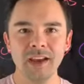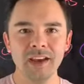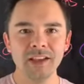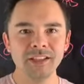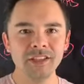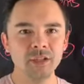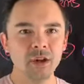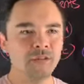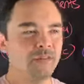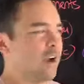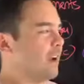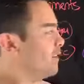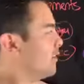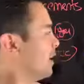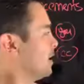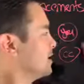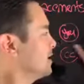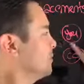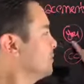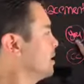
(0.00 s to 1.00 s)
So if I've
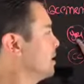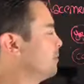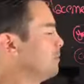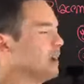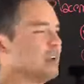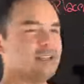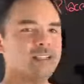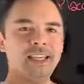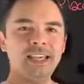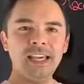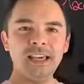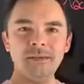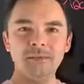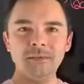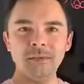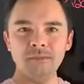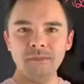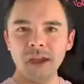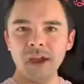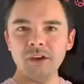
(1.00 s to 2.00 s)
got someone on my team,
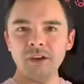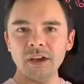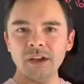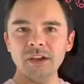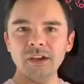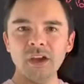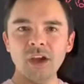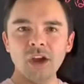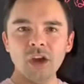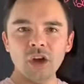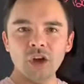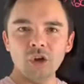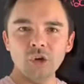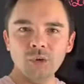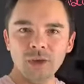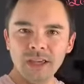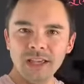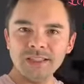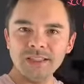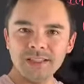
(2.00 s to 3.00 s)
Mary, who
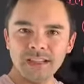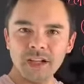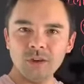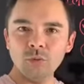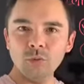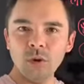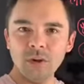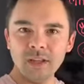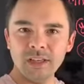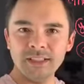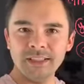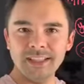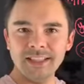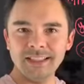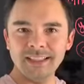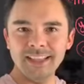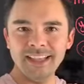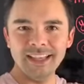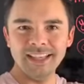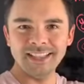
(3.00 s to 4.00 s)
isn't enrolling
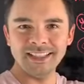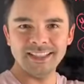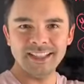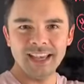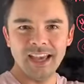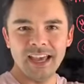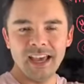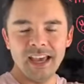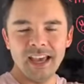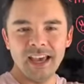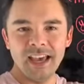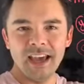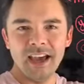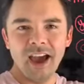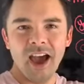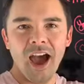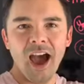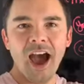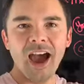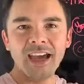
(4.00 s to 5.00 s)
CCs,
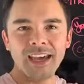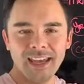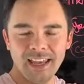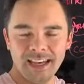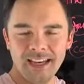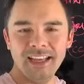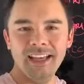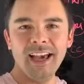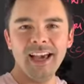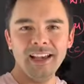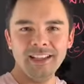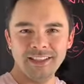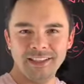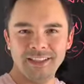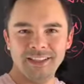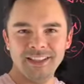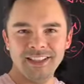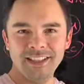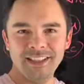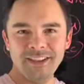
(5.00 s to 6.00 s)
I can guess